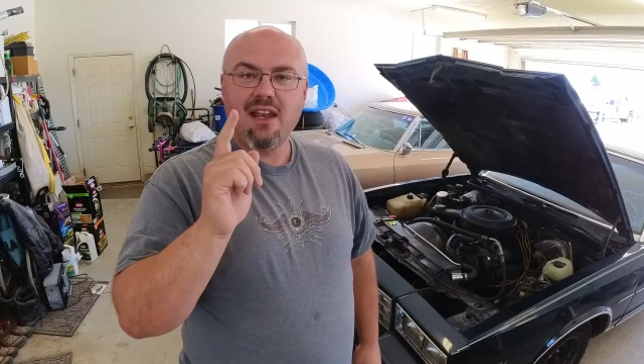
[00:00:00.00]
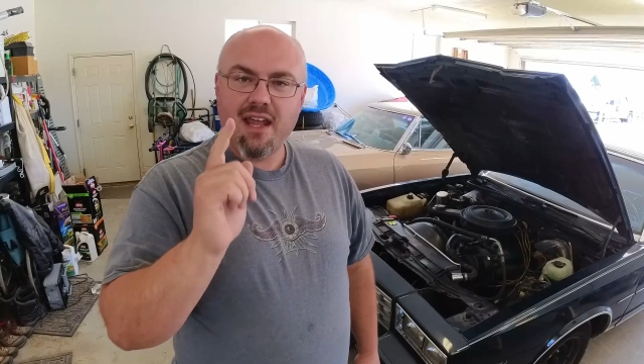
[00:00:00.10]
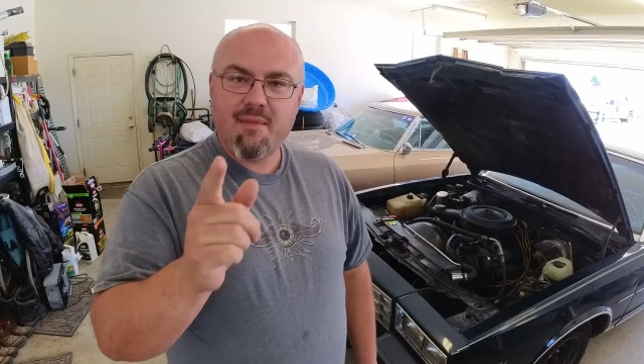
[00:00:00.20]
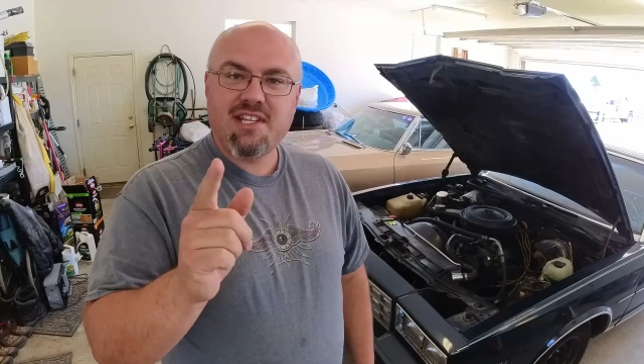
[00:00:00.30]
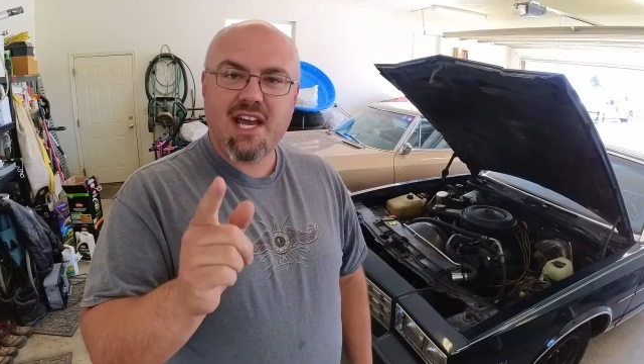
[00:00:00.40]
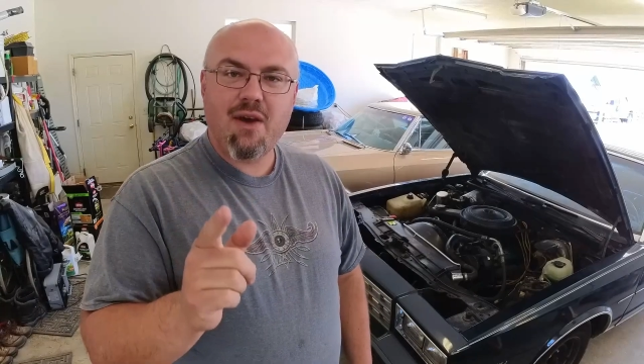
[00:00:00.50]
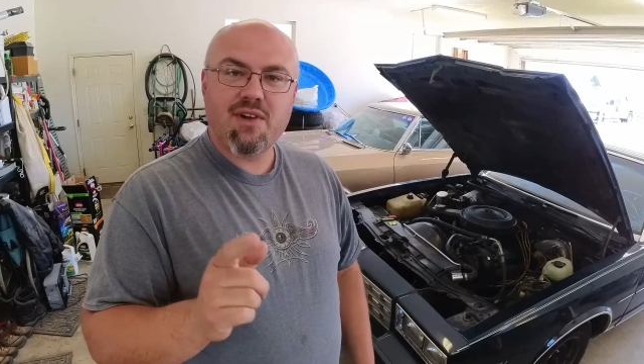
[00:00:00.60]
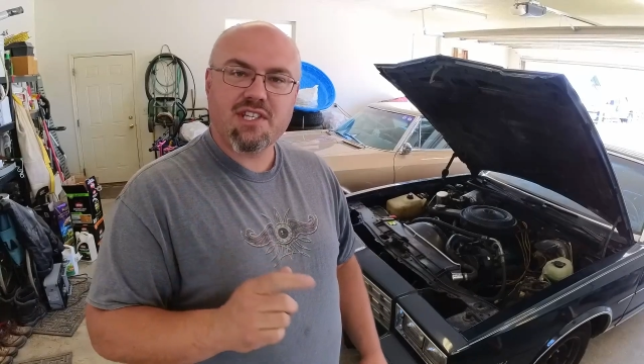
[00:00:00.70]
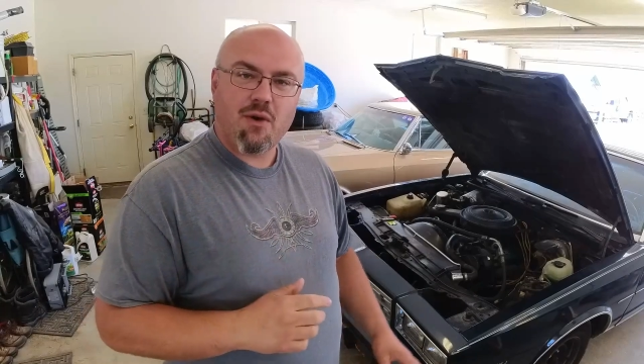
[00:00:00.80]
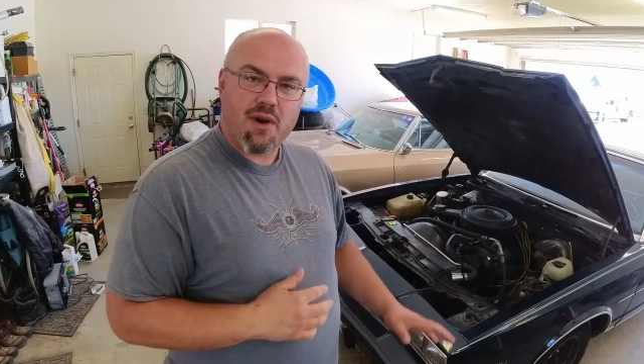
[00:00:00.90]
Let me tell you
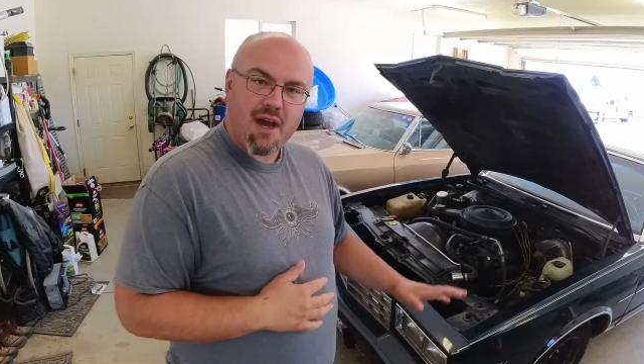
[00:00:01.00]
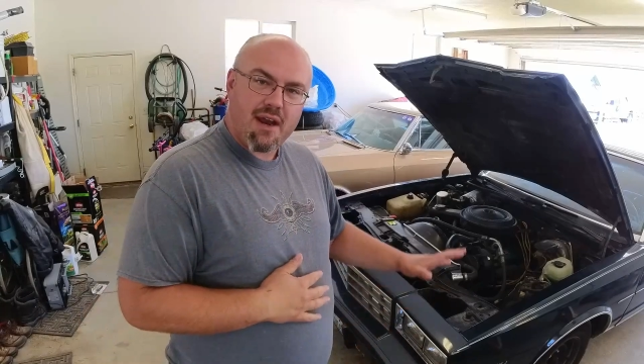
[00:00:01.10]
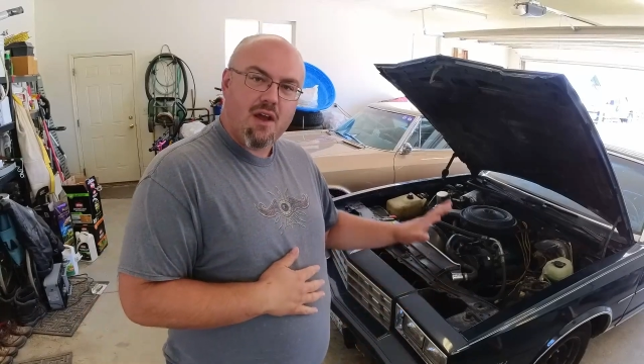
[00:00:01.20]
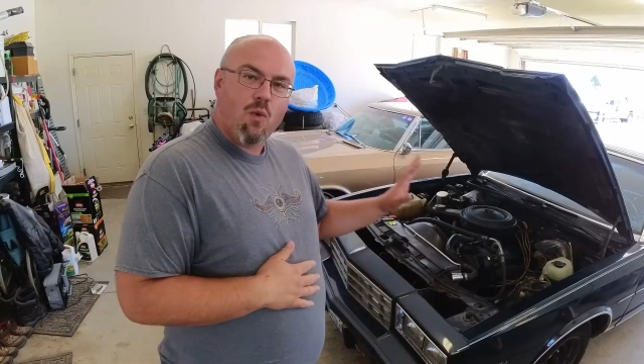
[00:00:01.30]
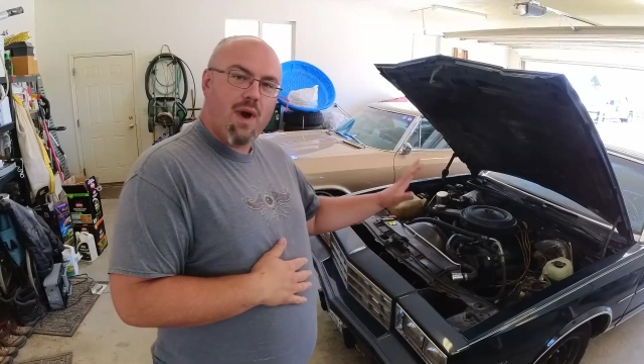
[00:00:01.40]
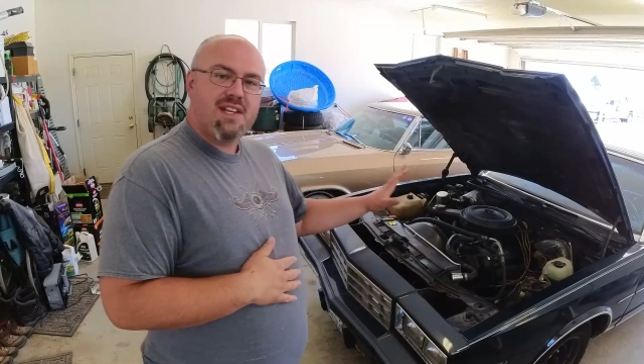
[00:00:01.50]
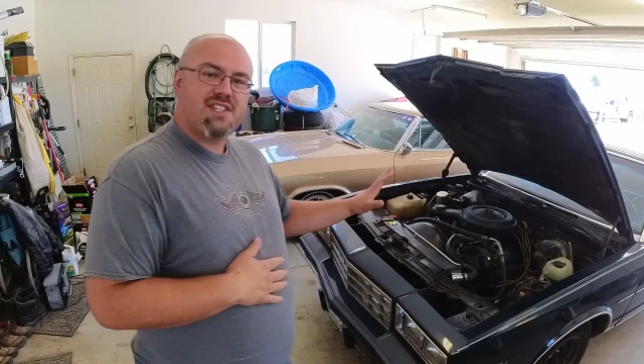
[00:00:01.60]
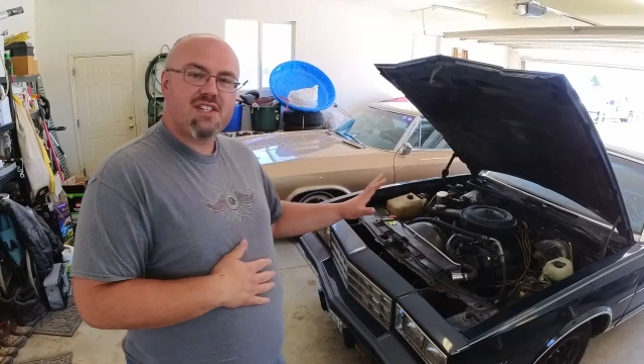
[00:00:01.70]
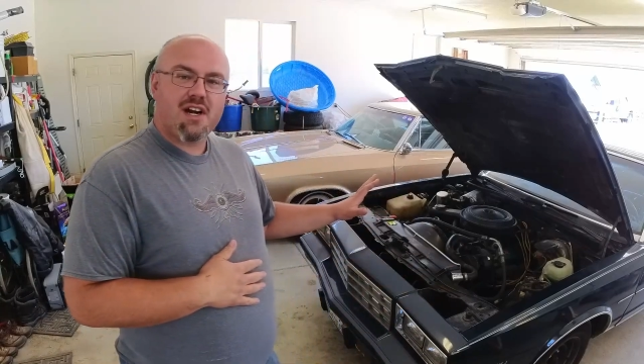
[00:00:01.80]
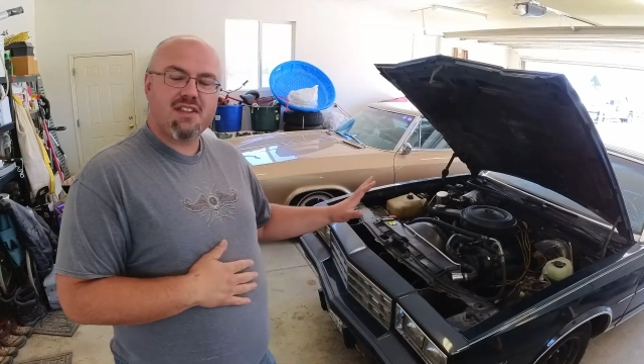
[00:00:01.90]
what's going on. Went
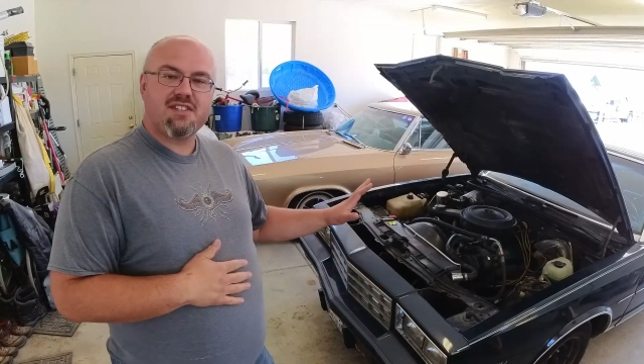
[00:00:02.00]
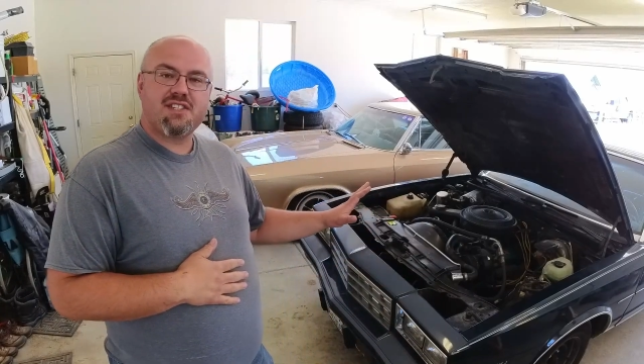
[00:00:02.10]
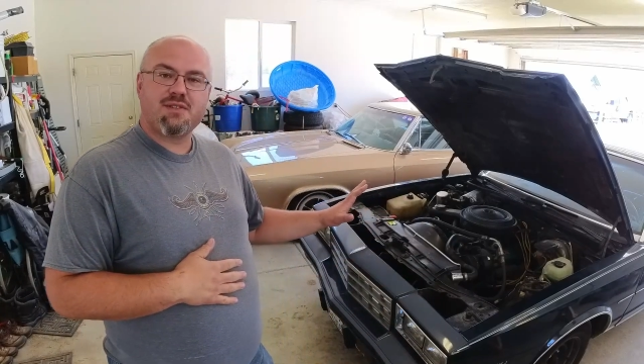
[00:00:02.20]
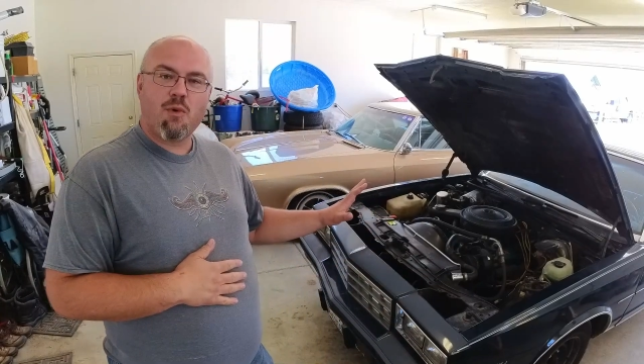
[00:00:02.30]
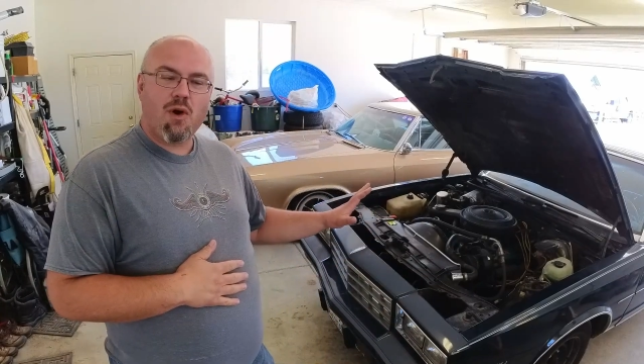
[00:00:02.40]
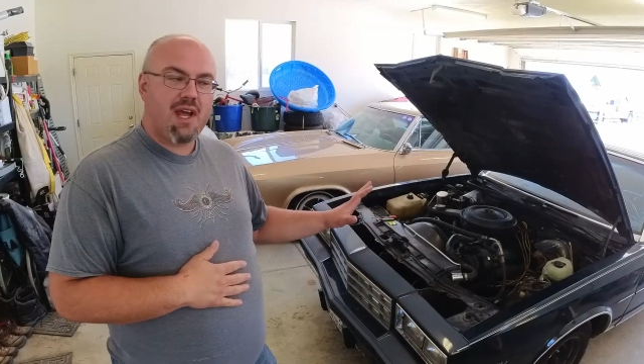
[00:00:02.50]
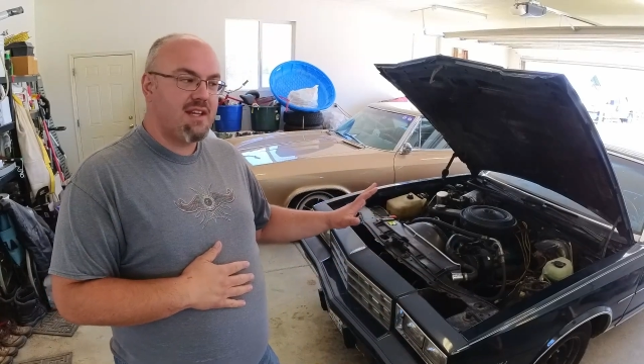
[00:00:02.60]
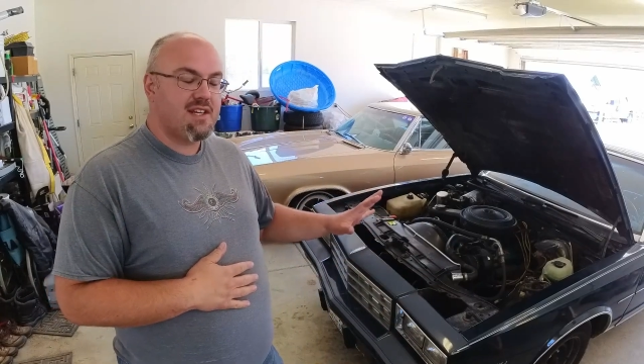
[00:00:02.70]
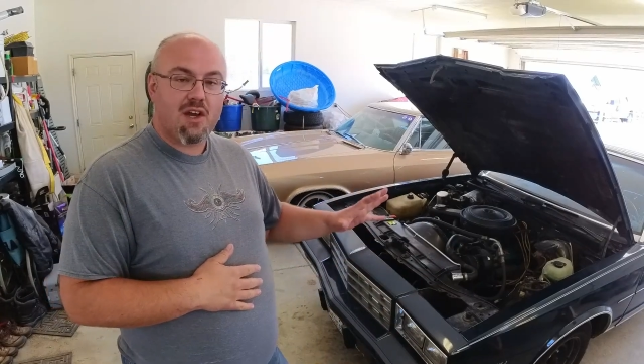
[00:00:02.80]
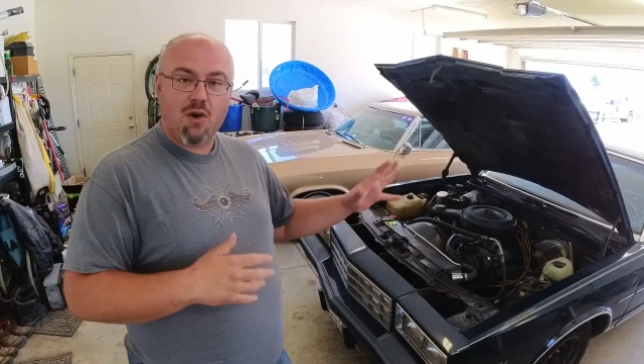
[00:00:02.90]
to start this this
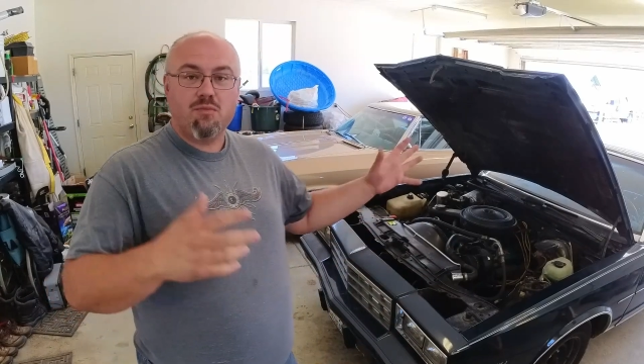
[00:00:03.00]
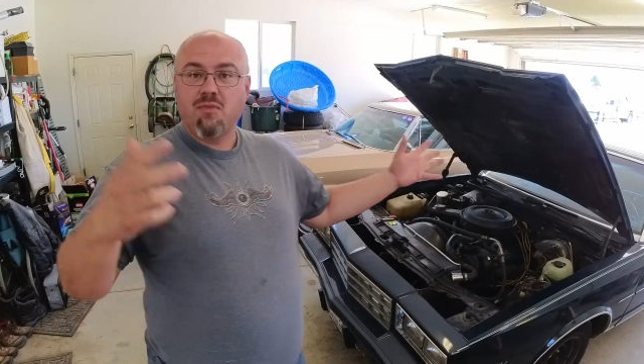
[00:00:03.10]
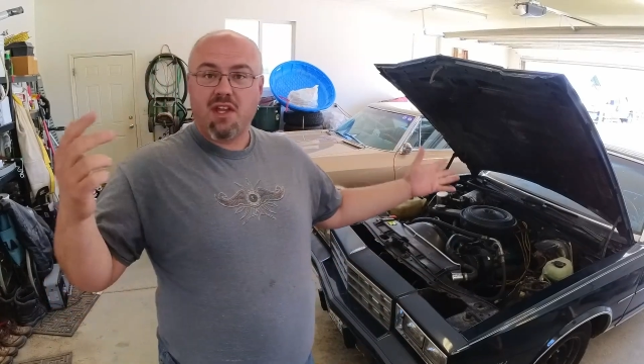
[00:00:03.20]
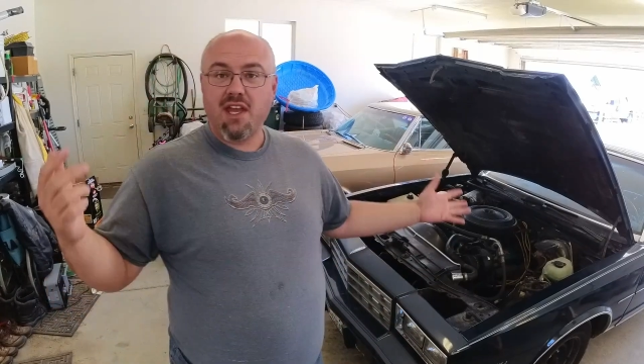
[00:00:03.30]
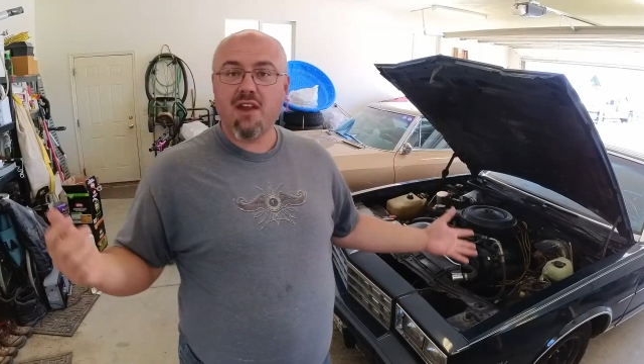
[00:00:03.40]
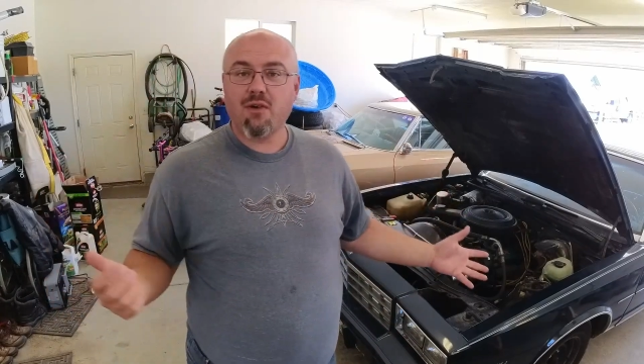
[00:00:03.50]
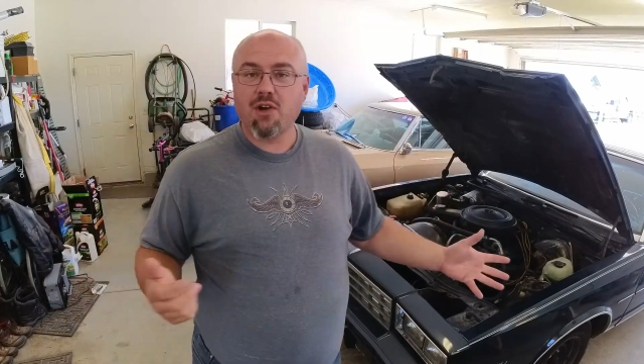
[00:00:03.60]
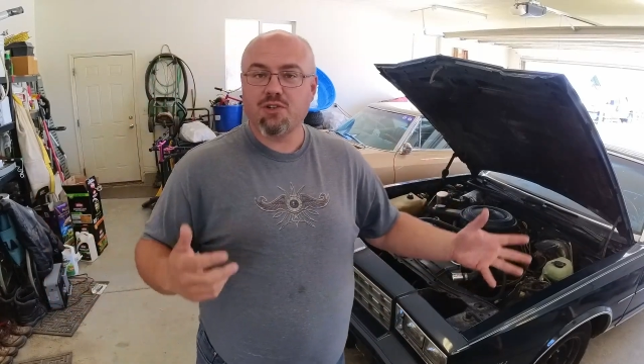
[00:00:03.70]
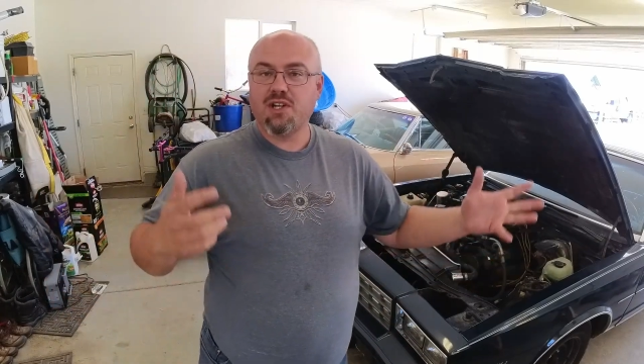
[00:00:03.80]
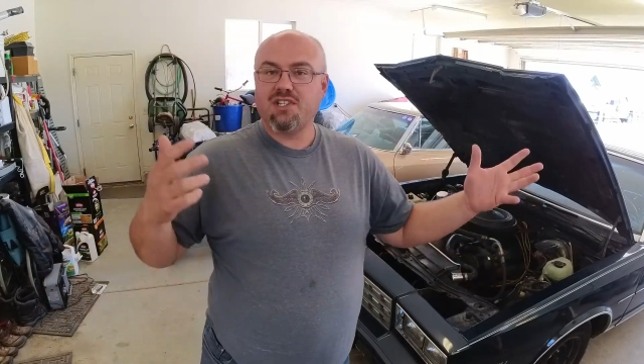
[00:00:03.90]
morning to go get
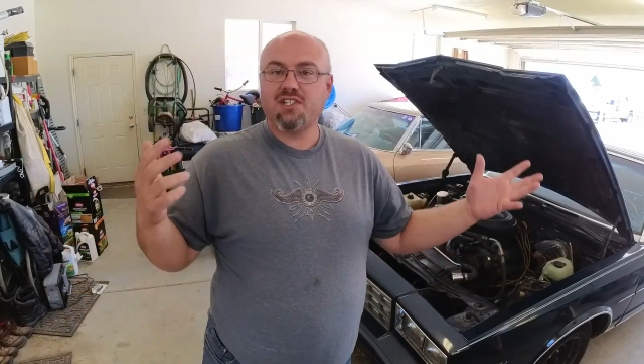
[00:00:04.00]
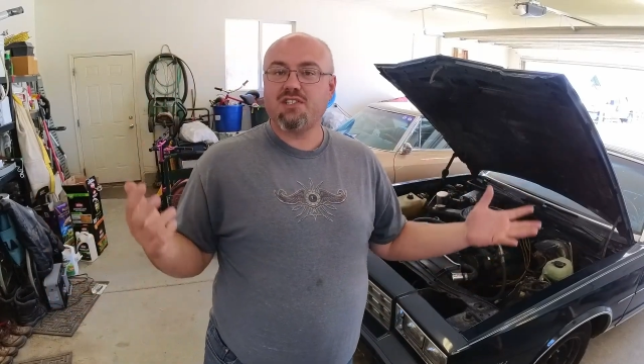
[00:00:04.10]
groceries,